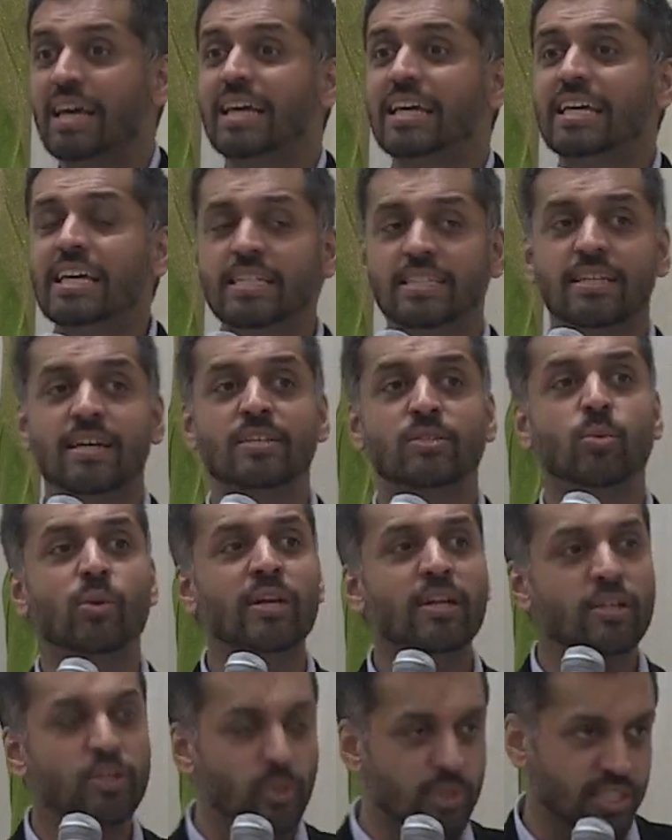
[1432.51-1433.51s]
He says, we're
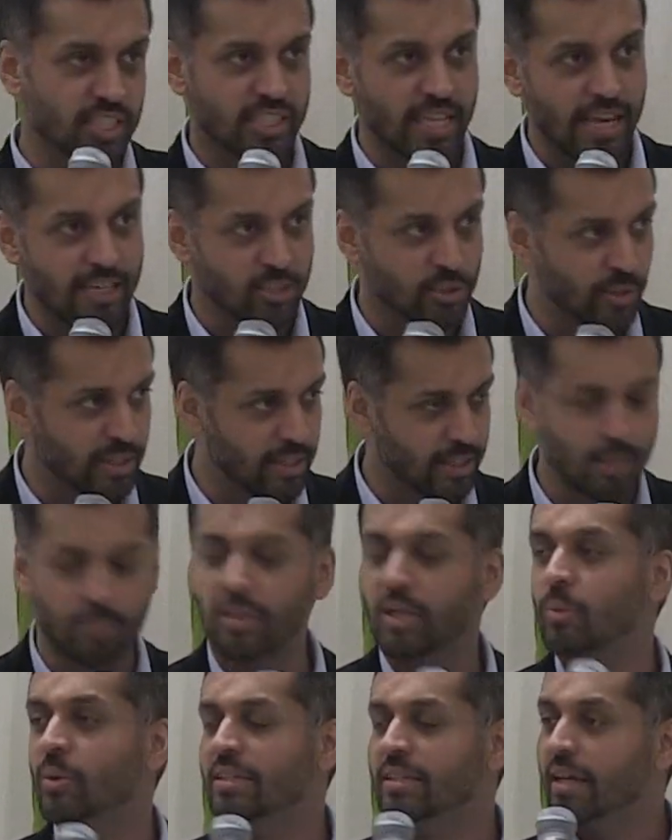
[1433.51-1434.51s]
gonna do a stage reading. I'm
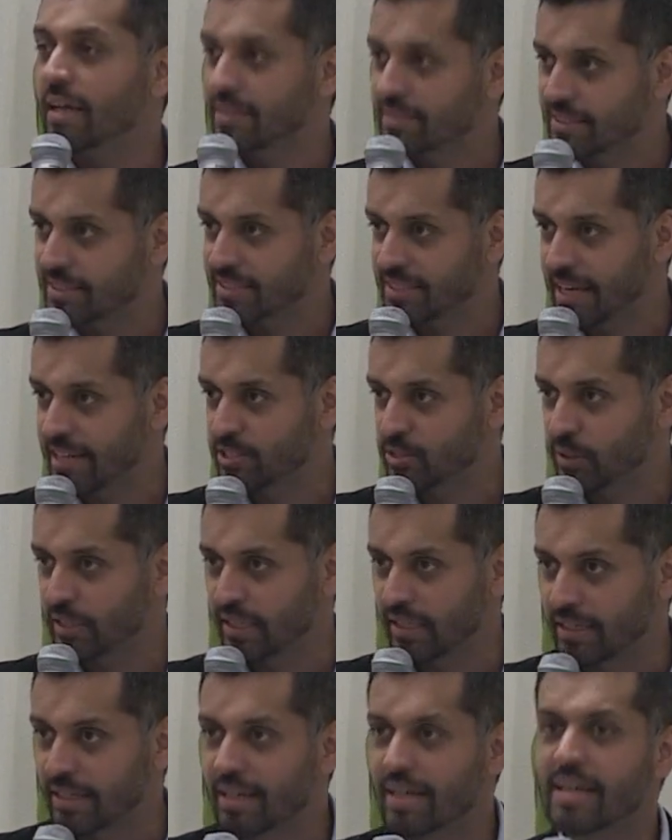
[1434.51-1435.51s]
like, what the hell is a stage
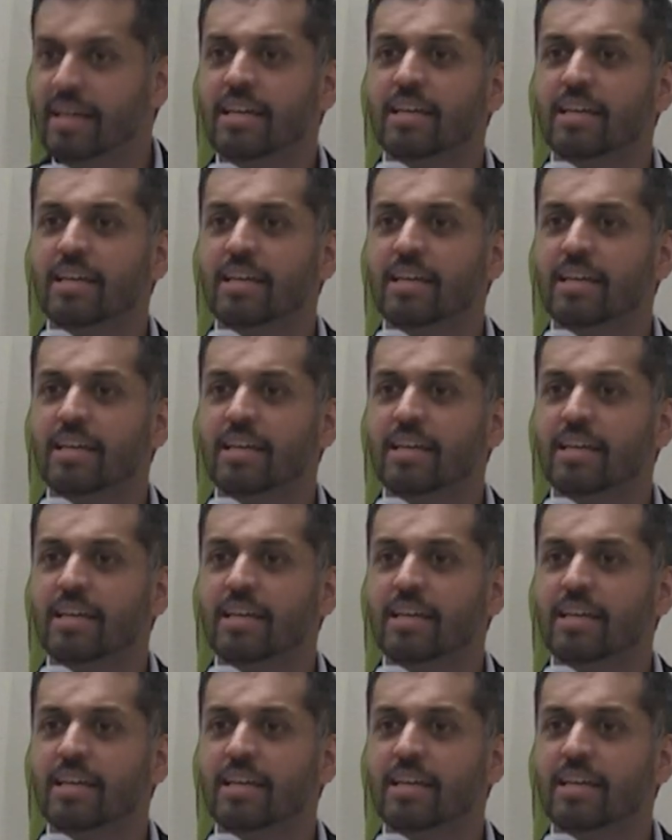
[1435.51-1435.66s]
reading?